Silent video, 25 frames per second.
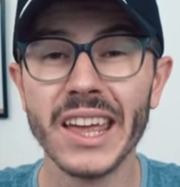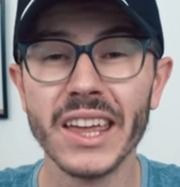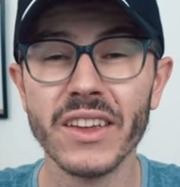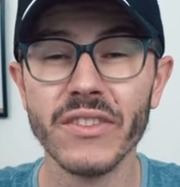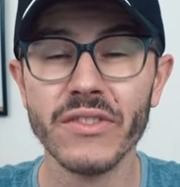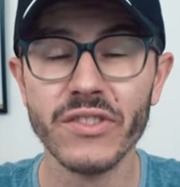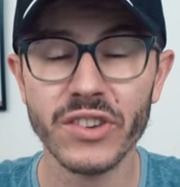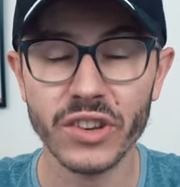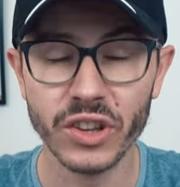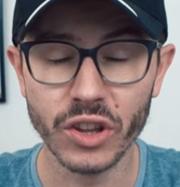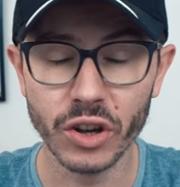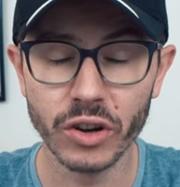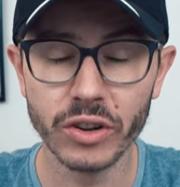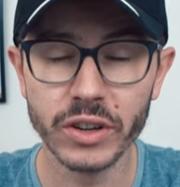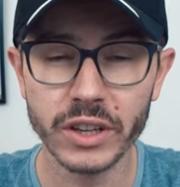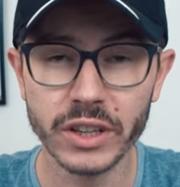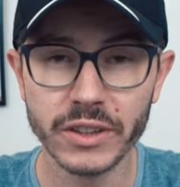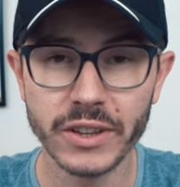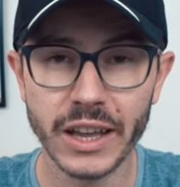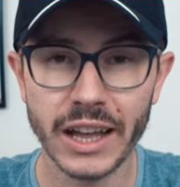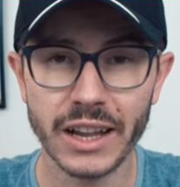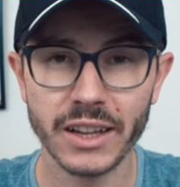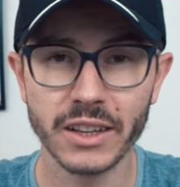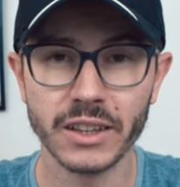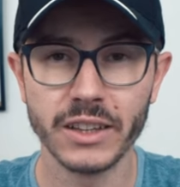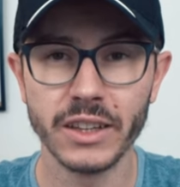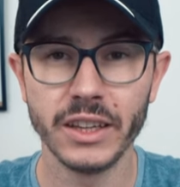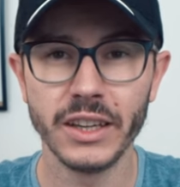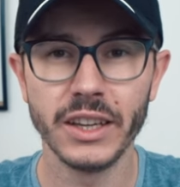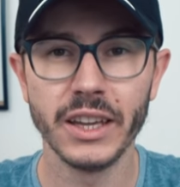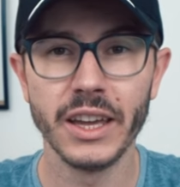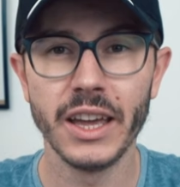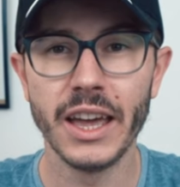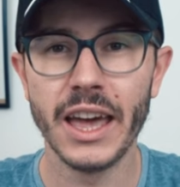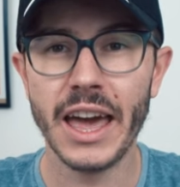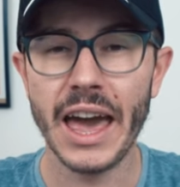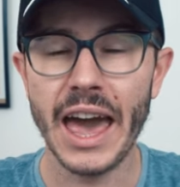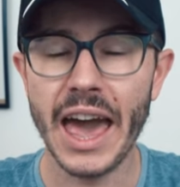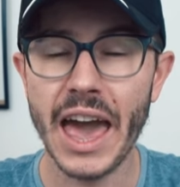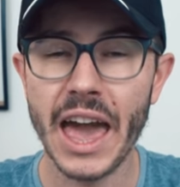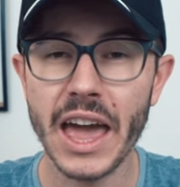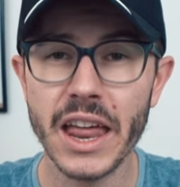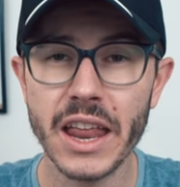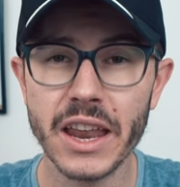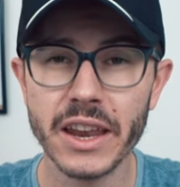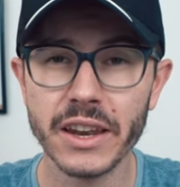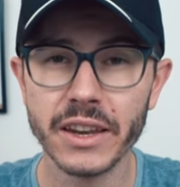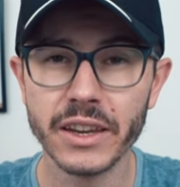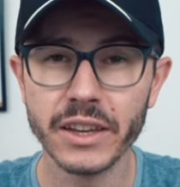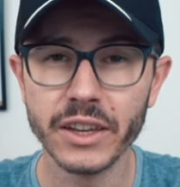If you don't eat healthy
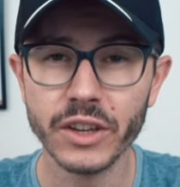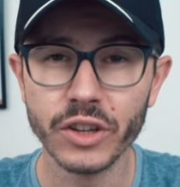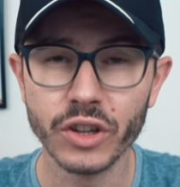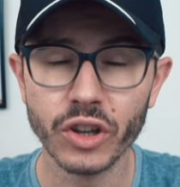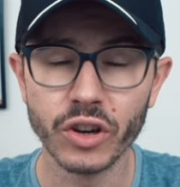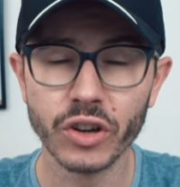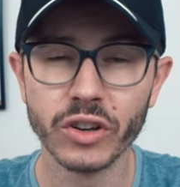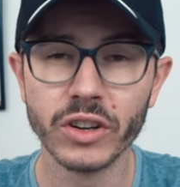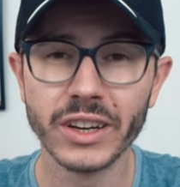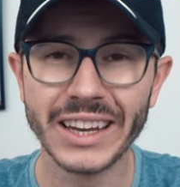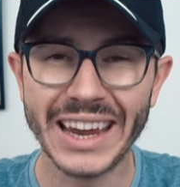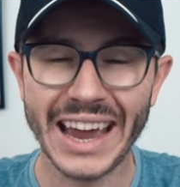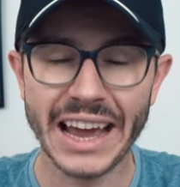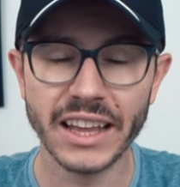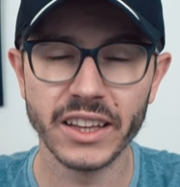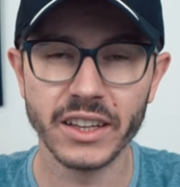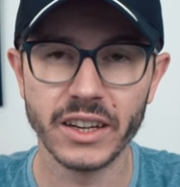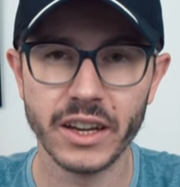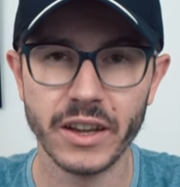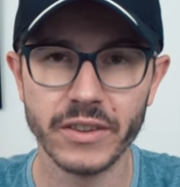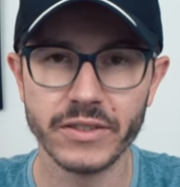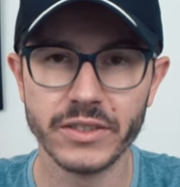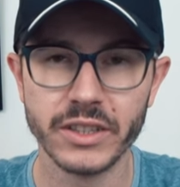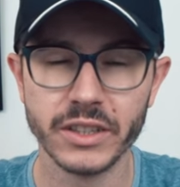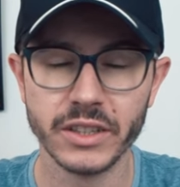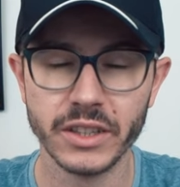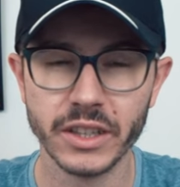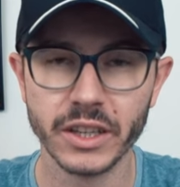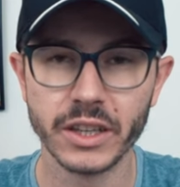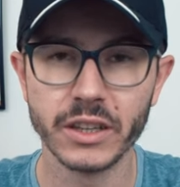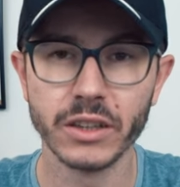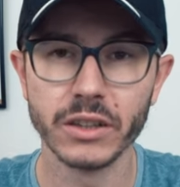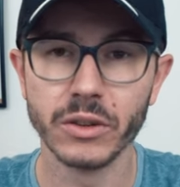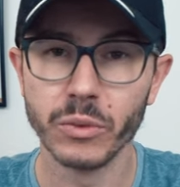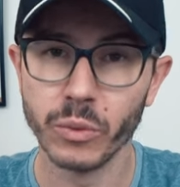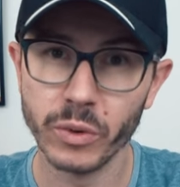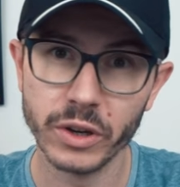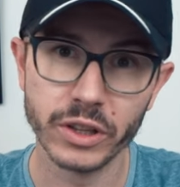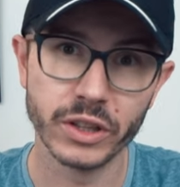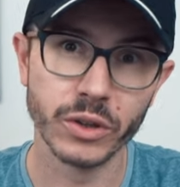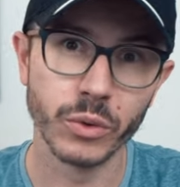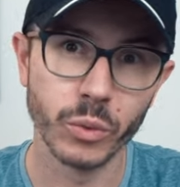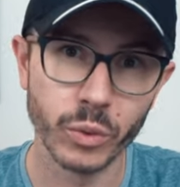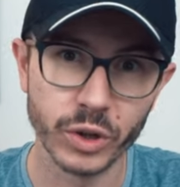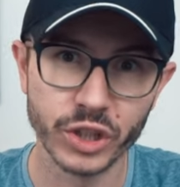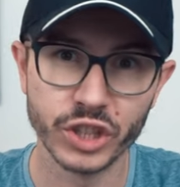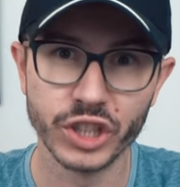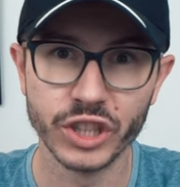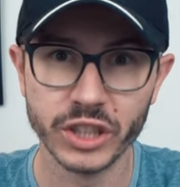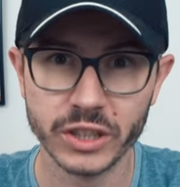and you don't get enough citicoline,
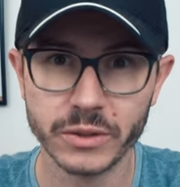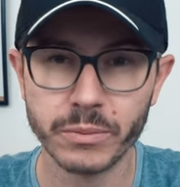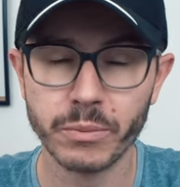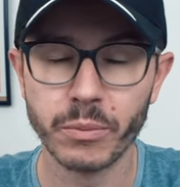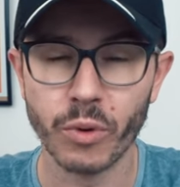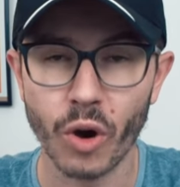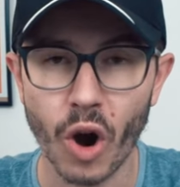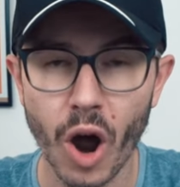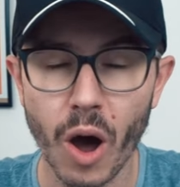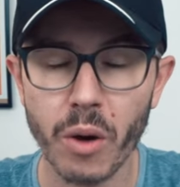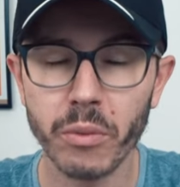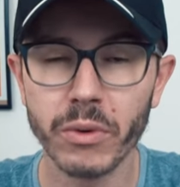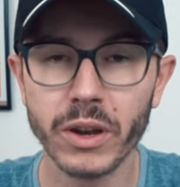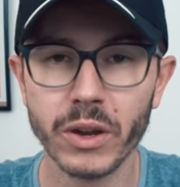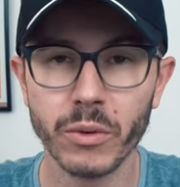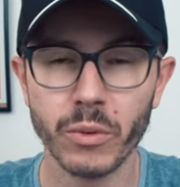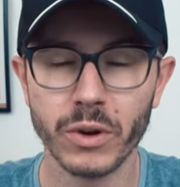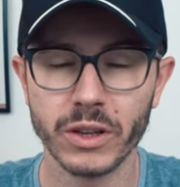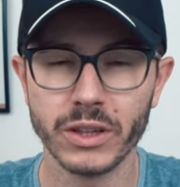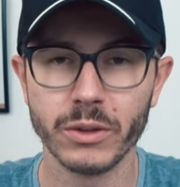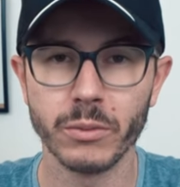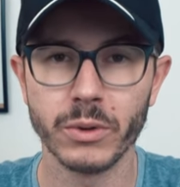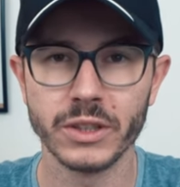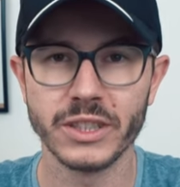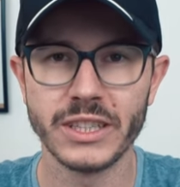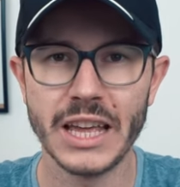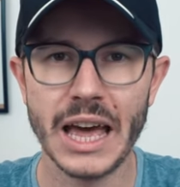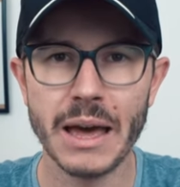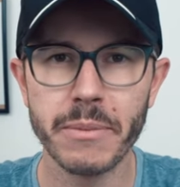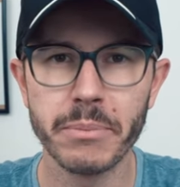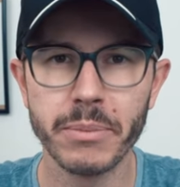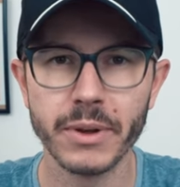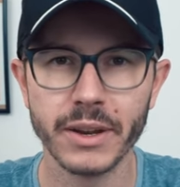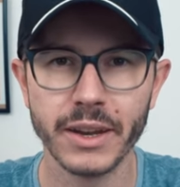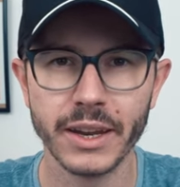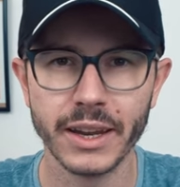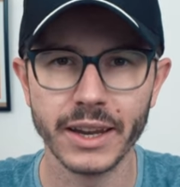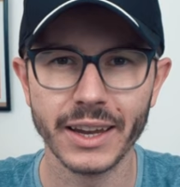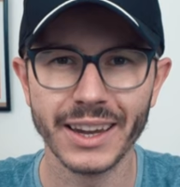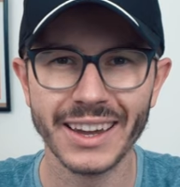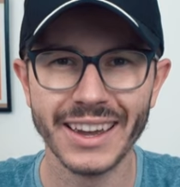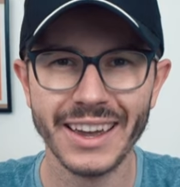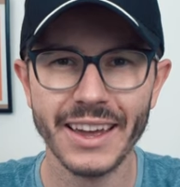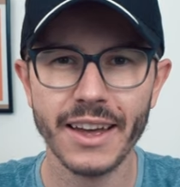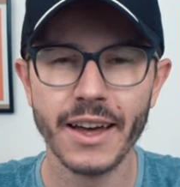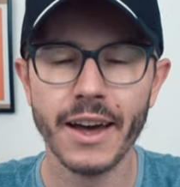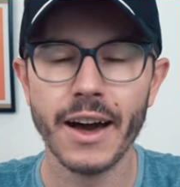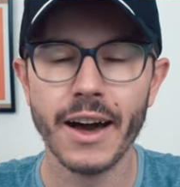which is probably what's happening,